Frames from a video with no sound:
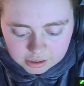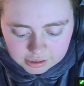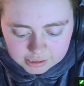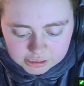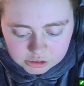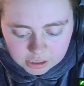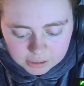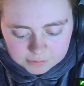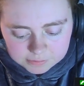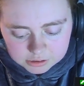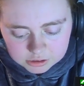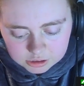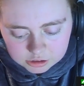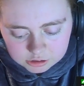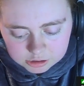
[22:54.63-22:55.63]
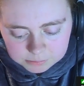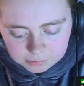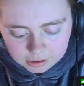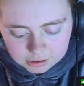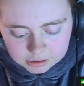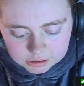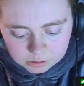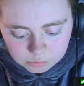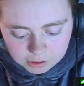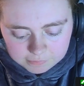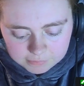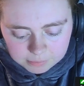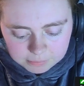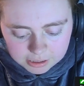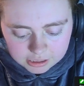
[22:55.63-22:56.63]
The lead driver turned to his partners and
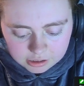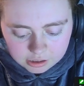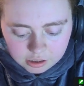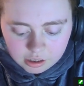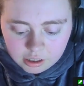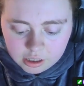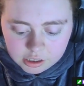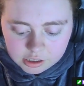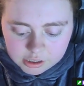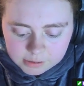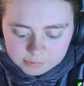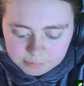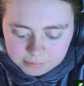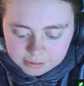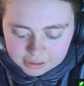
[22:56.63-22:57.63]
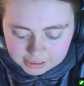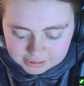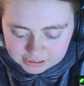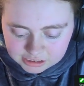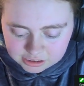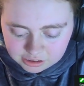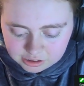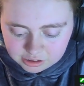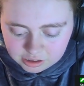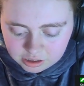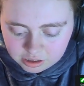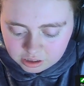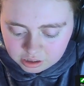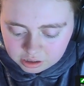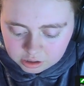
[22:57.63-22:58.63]
waved them ahead. Do you have a plan, son?
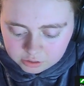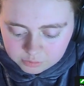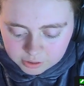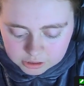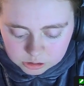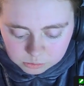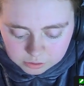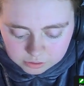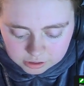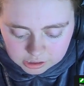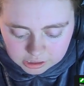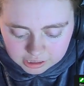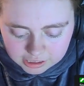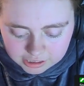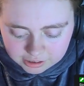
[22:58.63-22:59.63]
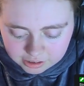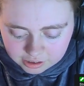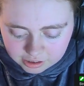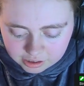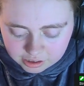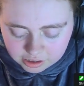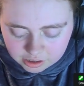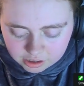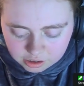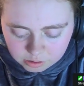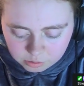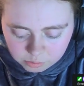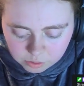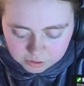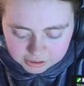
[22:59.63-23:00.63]
Lou asked worriedly.
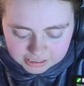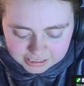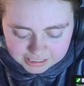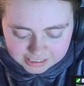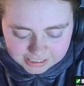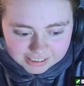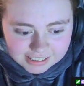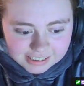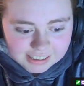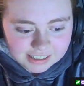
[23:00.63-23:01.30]
worriedly.